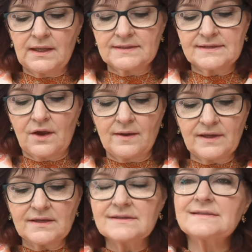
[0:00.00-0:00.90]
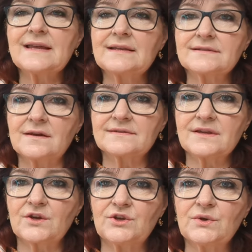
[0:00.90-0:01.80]
So I'm going to stand up
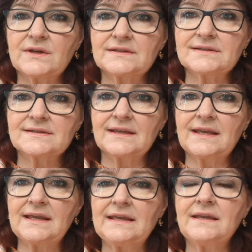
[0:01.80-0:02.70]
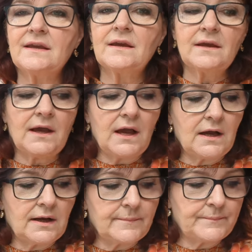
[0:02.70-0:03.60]
so you can see
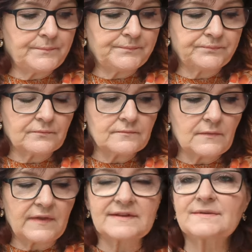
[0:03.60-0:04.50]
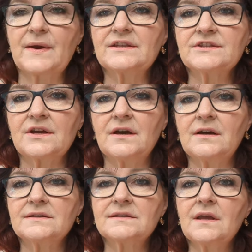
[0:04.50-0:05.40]
the
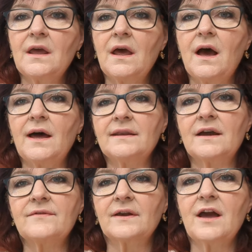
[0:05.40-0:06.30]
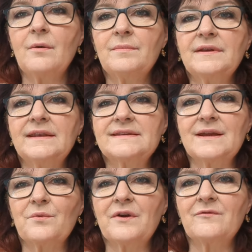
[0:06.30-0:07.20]
sweatshirt, and I've accompanied
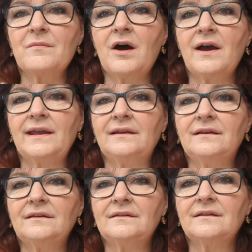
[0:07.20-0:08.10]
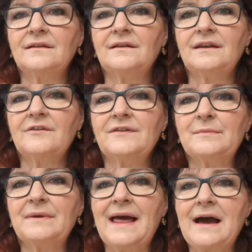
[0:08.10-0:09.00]
it with my lovely
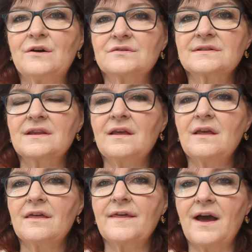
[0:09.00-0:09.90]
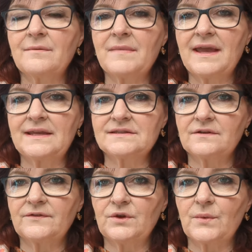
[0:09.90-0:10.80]
blouse that I made
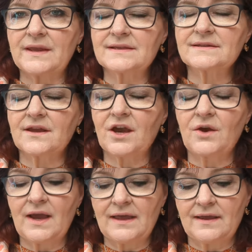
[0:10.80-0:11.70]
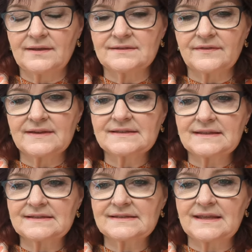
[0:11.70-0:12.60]
a few weeks ago, and this
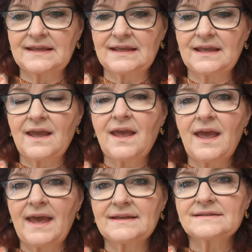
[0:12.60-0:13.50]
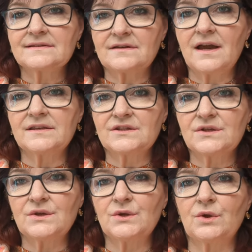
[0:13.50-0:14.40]
is the
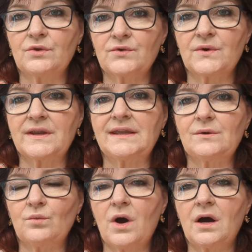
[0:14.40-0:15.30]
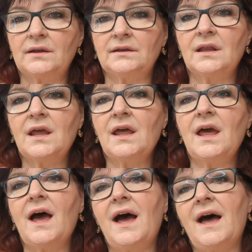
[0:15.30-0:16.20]
S9231,
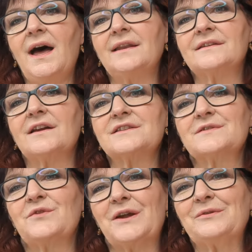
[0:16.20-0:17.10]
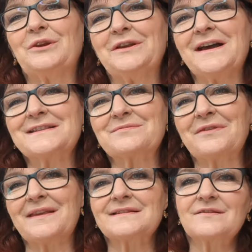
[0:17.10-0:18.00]
and I just thought it would look nice with
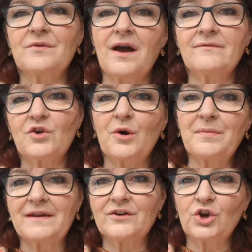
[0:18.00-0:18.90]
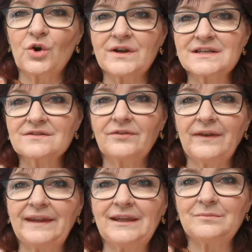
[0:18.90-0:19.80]
this. I've got a bit of an orange
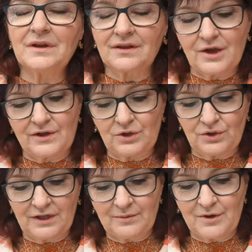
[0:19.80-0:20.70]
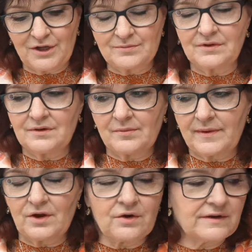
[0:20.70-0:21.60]
theme going on at the moment. I'm a
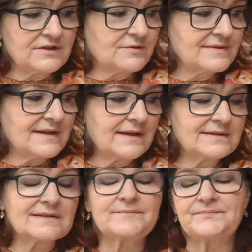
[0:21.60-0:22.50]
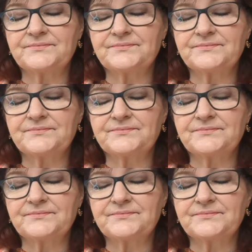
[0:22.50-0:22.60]
bit orange obsessed.